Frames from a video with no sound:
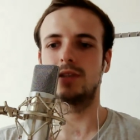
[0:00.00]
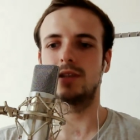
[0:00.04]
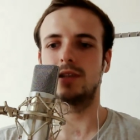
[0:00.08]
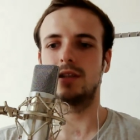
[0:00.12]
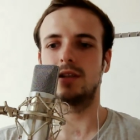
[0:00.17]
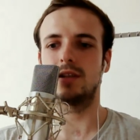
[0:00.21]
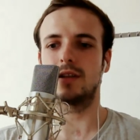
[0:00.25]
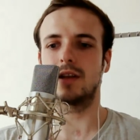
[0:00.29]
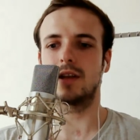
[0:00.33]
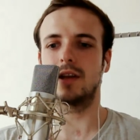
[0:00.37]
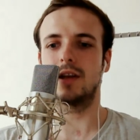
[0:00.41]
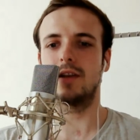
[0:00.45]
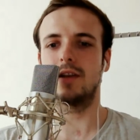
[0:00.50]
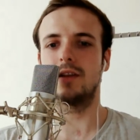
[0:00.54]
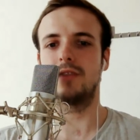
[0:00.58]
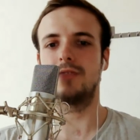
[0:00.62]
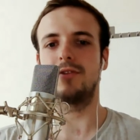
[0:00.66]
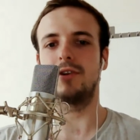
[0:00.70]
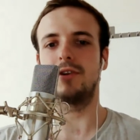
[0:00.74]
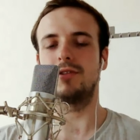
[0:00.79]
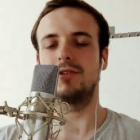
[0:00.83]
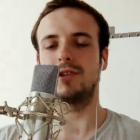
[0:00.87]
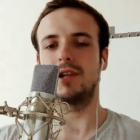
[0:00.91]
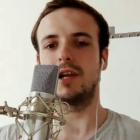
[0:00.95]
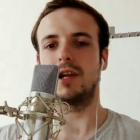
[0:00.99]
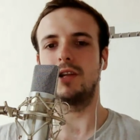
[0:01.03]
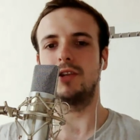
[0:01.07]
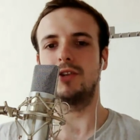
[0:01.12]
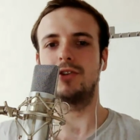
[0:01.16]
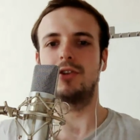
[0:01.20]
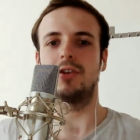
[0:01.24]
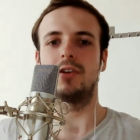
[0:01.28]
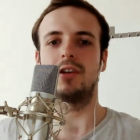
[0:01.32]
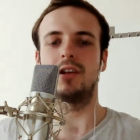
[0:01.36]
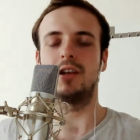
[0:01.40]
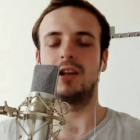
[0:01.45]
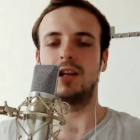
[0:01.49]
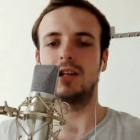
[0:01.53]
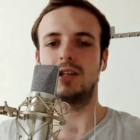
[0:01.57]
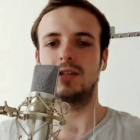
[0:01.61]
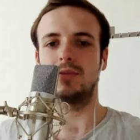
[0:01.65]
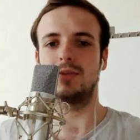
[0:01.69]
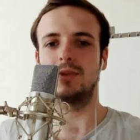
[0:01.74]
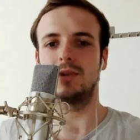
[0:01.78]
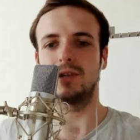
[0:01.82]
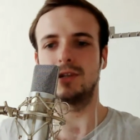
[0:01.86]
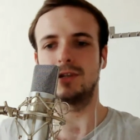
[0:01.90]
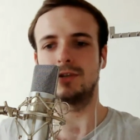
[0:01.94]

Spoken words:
still kind of the foundation, and that's where